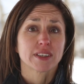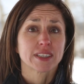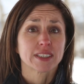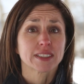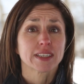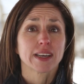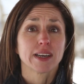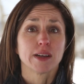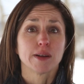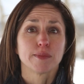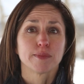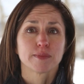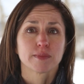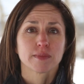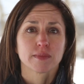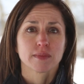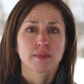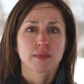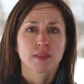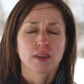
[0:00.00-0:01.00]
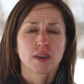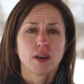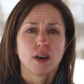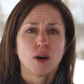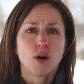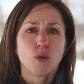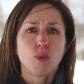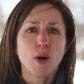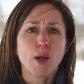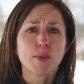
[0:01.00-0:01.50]
are here to help.
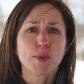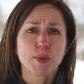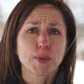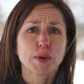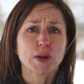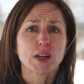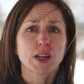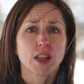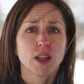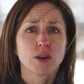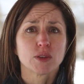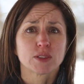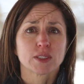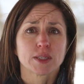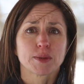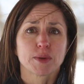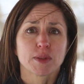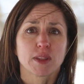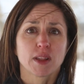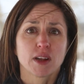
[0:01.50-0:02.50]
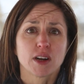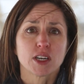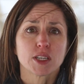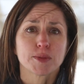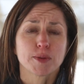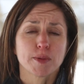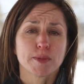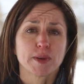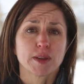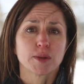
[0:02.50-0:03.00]
While we work closely with
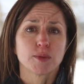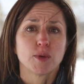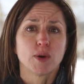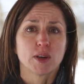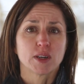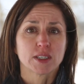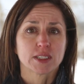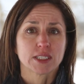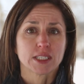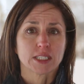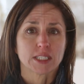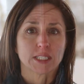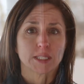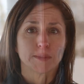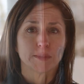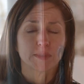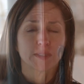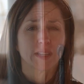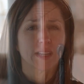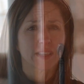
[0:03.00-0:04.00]
large permitted water systems